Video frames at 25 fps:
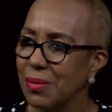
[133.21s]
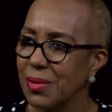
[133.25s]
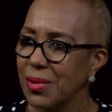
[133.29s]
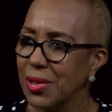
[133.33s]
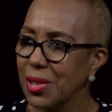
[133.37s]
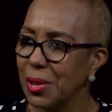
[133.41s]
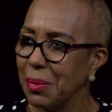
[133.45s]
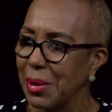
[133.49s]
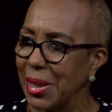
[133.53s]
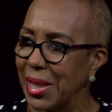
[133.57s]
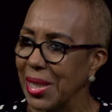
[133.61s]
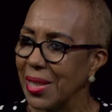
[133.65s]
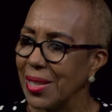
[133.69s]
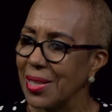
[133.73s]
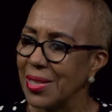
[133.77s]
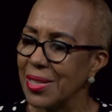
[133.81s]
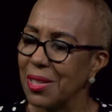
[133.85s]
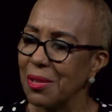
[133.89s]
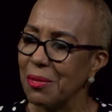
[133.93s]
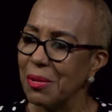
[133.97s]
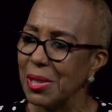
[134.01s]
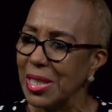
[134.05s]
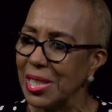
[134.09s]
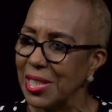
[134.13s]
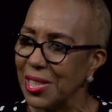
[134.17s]
Jamaica is a
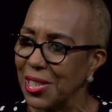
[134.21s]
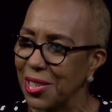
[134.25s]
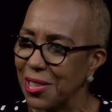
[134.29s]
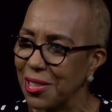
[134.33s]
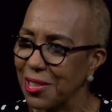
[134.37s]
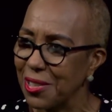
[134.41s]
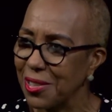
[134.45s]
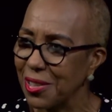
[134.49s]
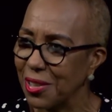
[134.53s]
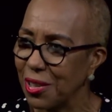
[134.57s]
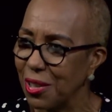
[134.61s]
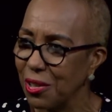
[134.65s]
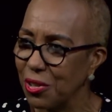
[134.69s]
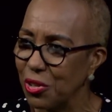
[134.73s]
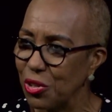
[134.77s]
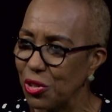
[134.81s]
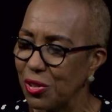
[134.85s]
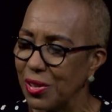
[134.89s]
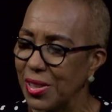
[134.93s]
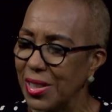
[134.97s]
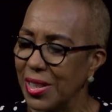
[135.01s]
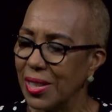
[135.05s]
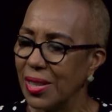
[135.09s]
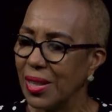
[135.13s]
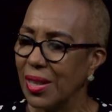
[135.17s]
religious
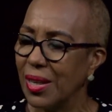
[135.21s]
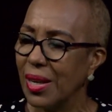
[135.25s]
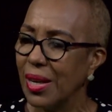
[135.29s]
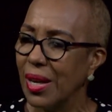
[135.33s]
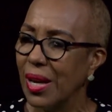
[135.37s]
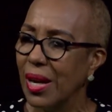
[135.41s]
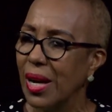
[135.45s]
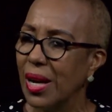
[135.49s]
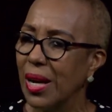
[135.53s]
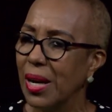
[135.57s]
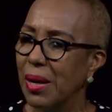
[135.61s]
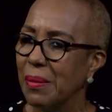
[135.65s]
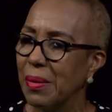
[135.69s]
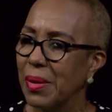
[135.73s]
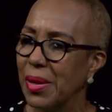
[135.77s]
country. Mm-hmm.